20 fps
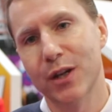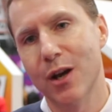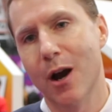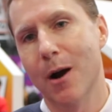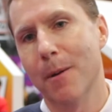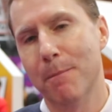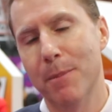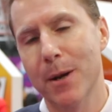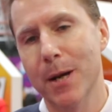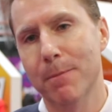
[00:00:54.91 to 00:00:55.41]

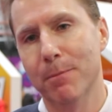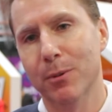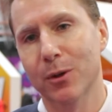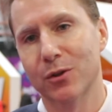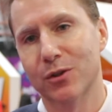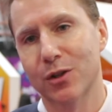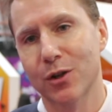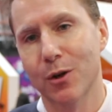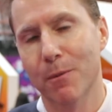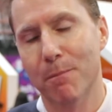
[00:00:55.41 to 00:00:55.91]
young
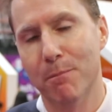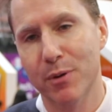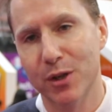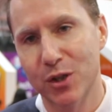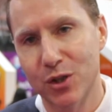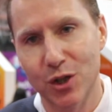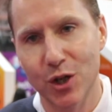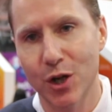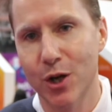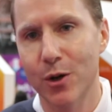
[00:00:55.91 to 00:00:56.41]
people to
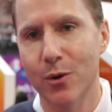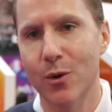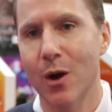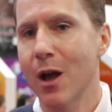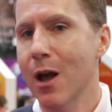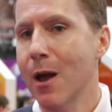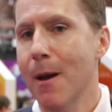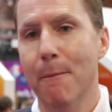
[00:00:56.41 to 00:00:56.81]
pursue,